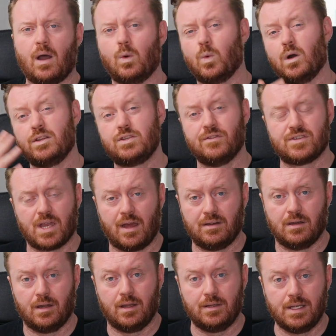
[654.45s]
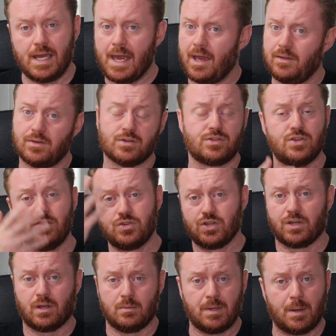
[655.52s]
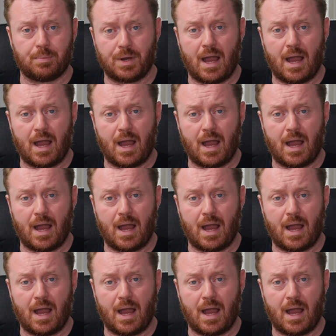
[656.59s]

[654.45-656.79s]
Now, once you've signed an N D A, there's usually gonna be a